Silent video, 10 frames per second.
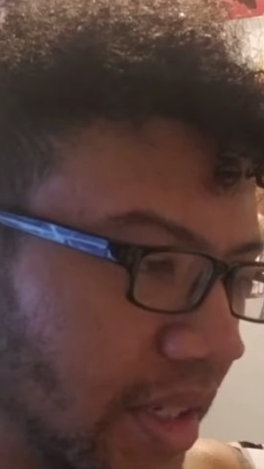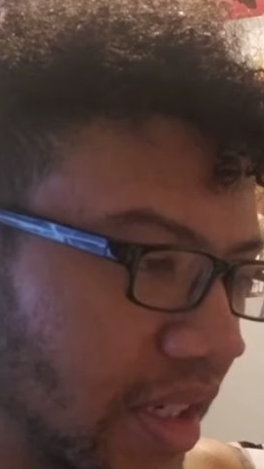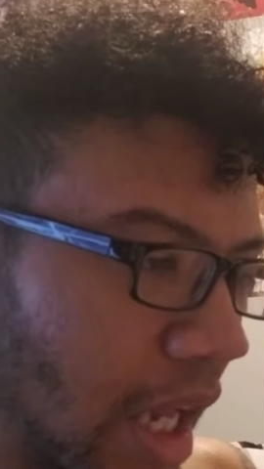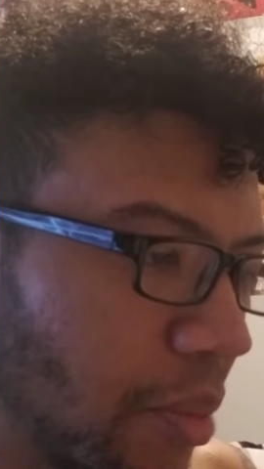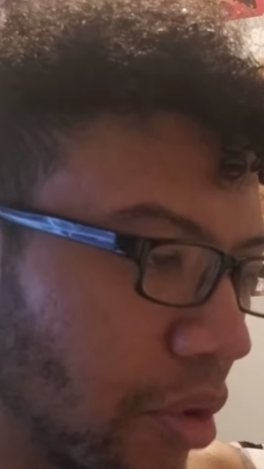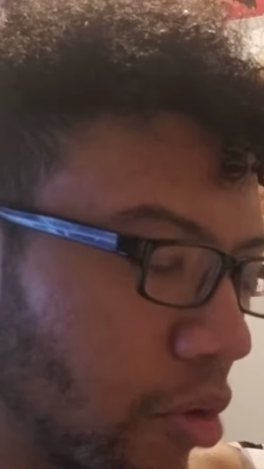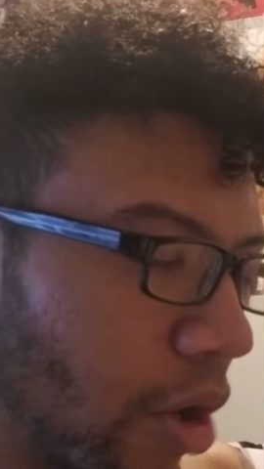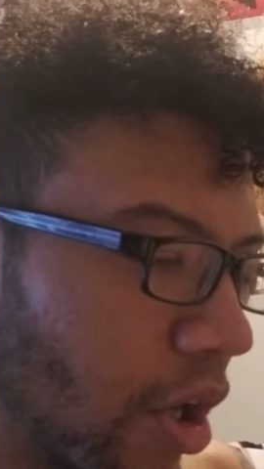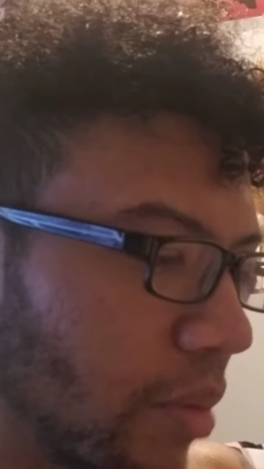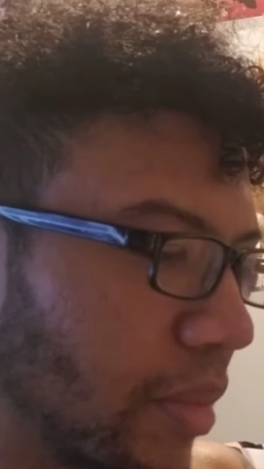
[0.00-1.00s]
escape
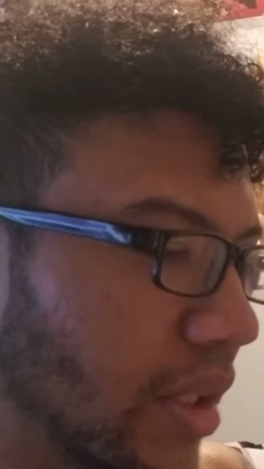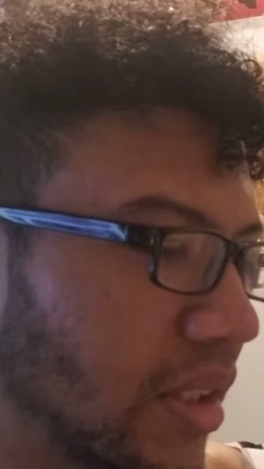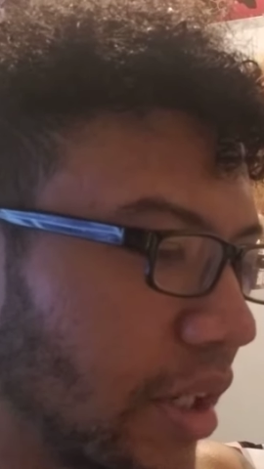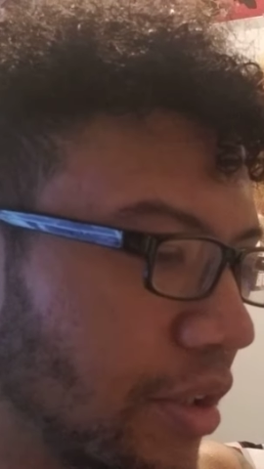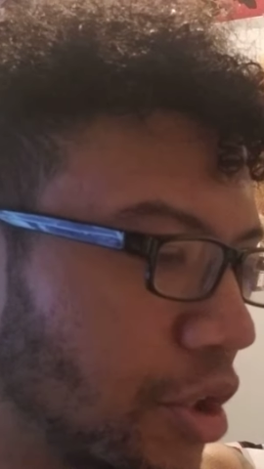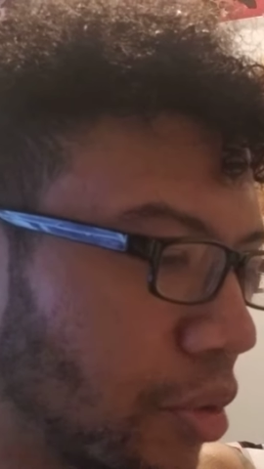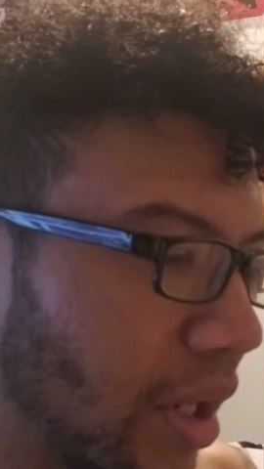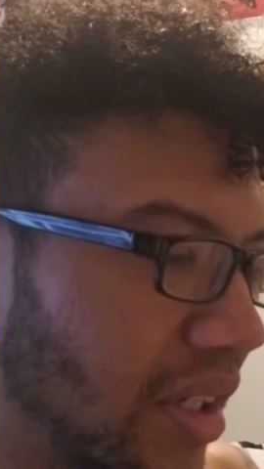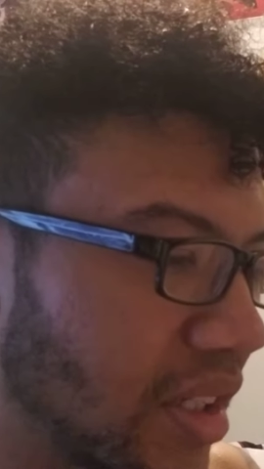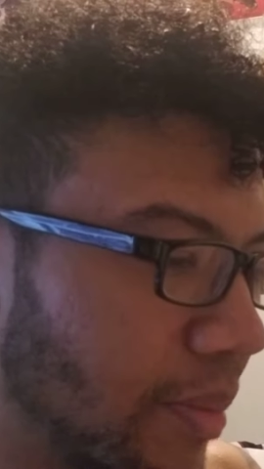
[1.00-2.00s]
required military
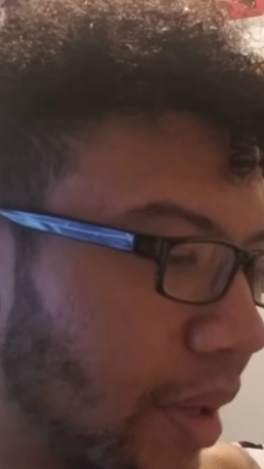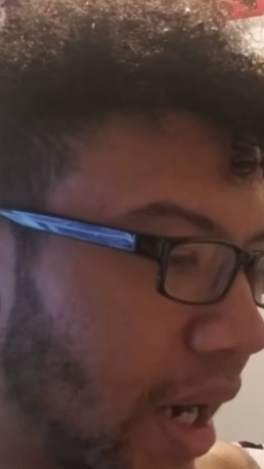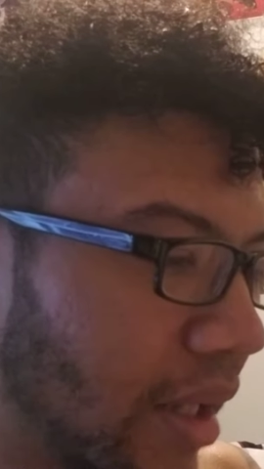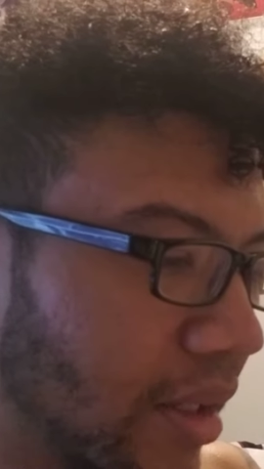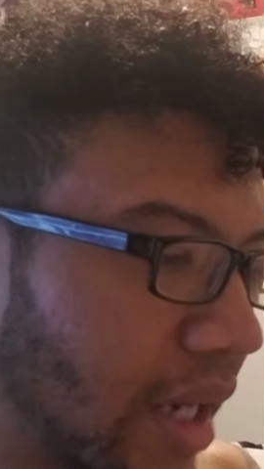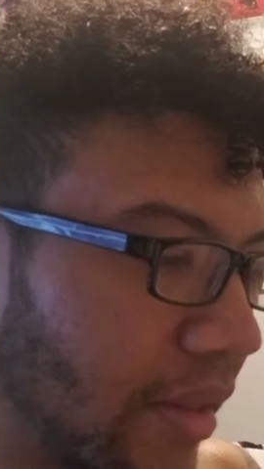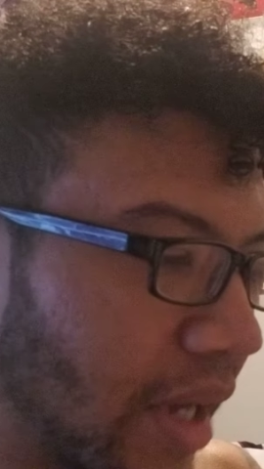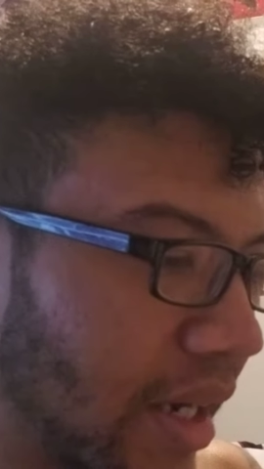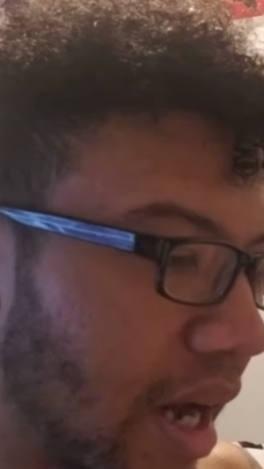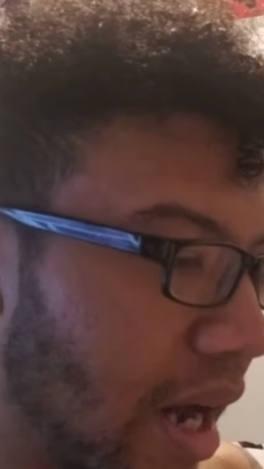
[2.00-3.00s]
training to pilot at
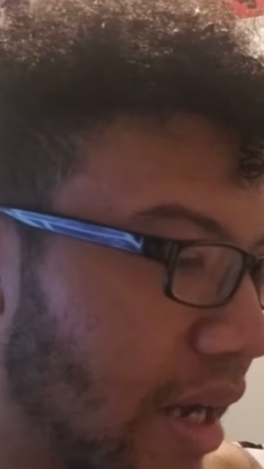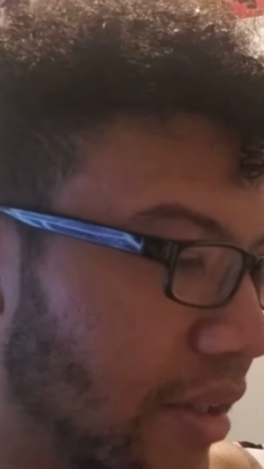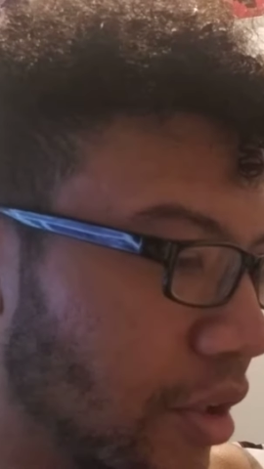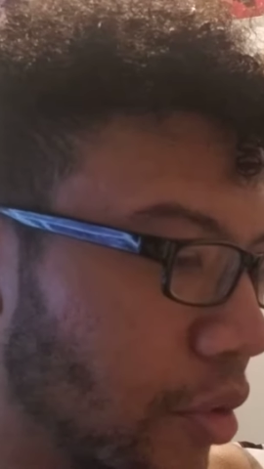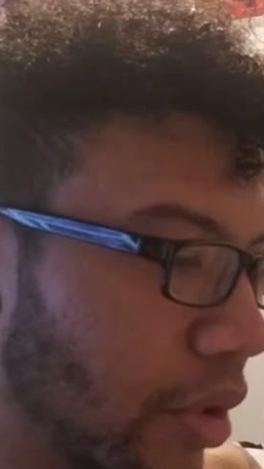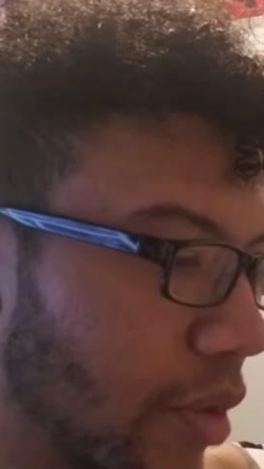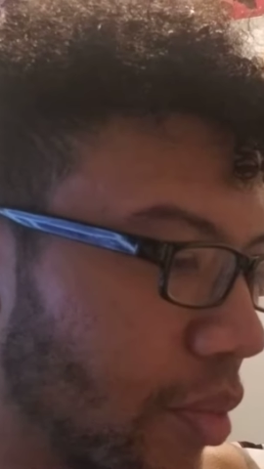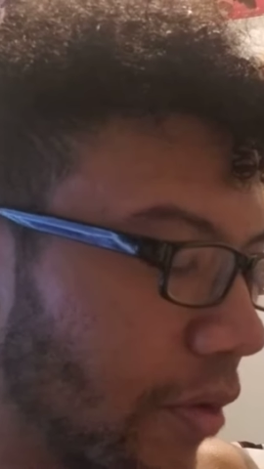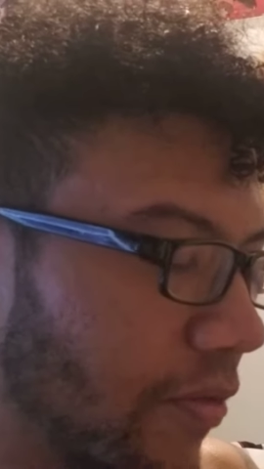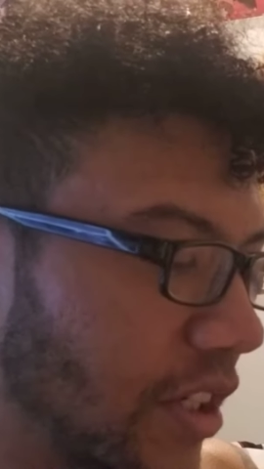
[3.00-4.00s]
that high a degree of
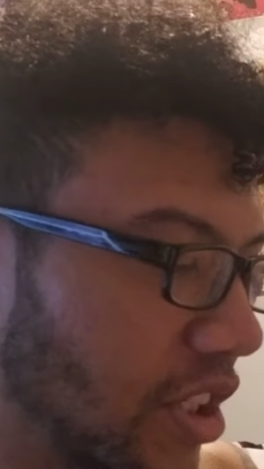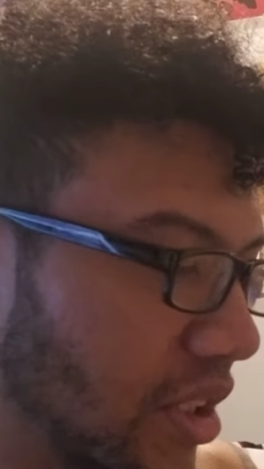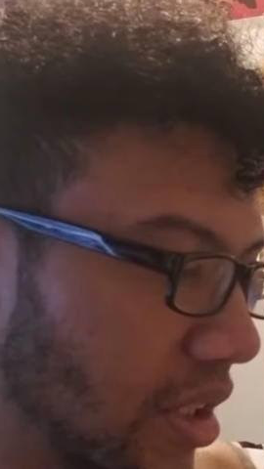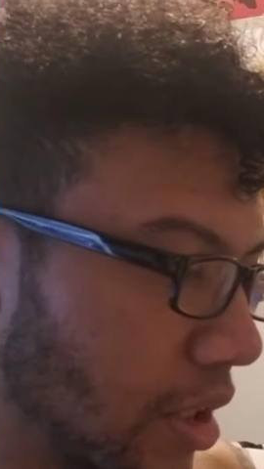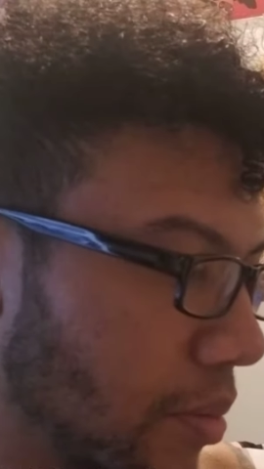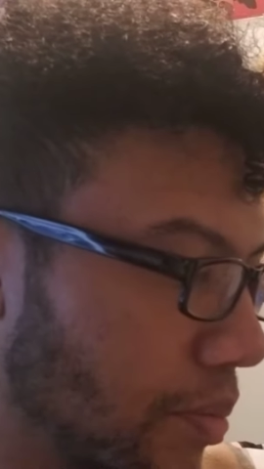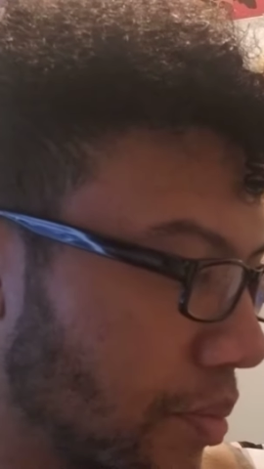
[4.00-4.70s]
proficiency.